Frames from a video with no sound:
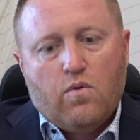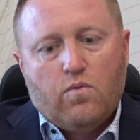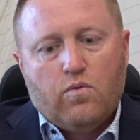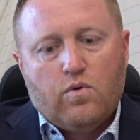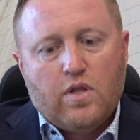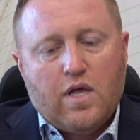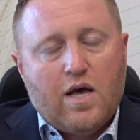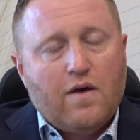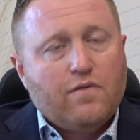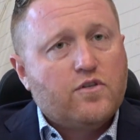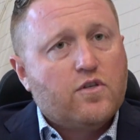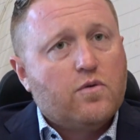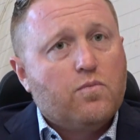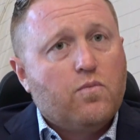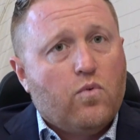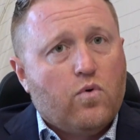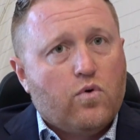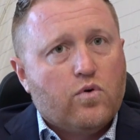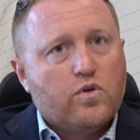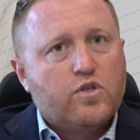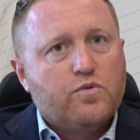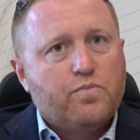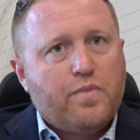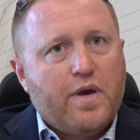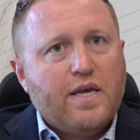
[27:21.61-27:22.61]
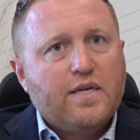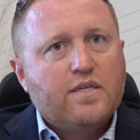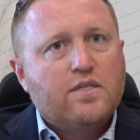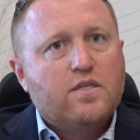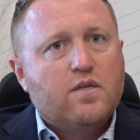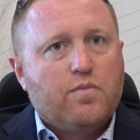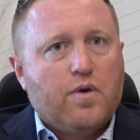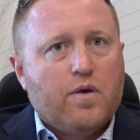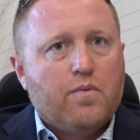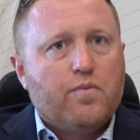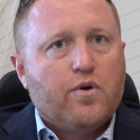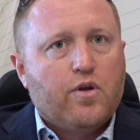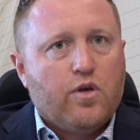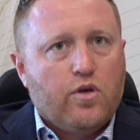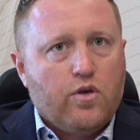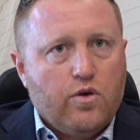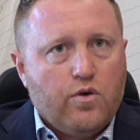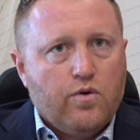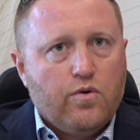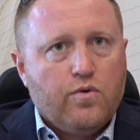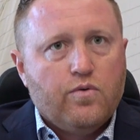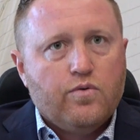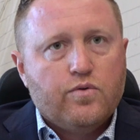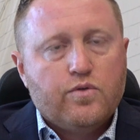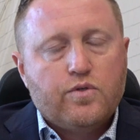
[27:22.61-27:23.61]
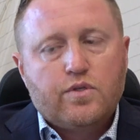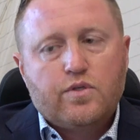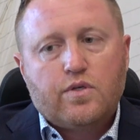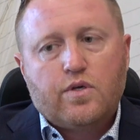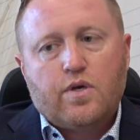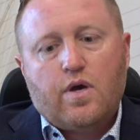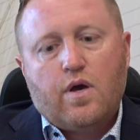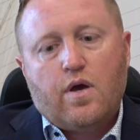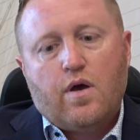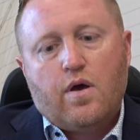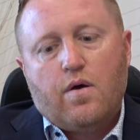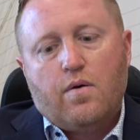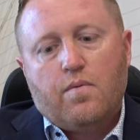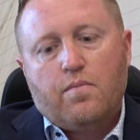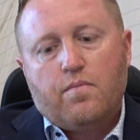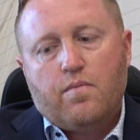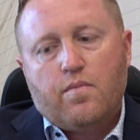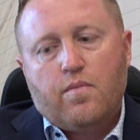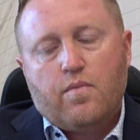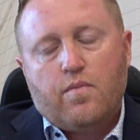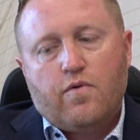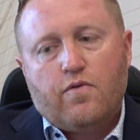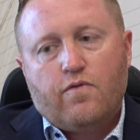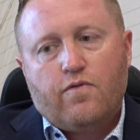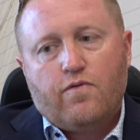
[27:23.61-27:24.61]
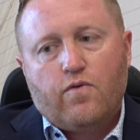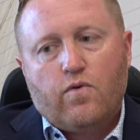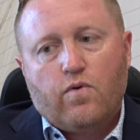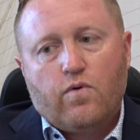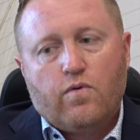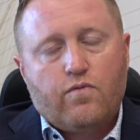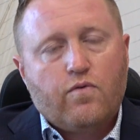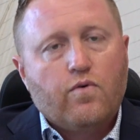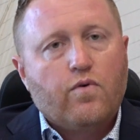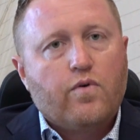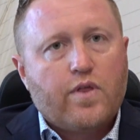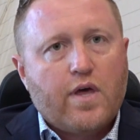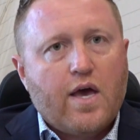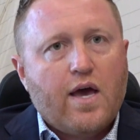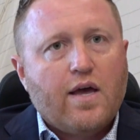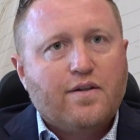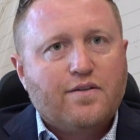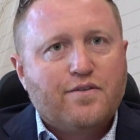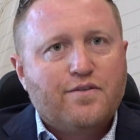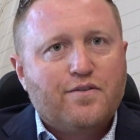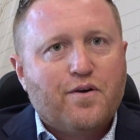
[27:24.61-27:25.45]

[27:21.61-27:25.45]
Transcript: we'll have some more space to be able to use for that.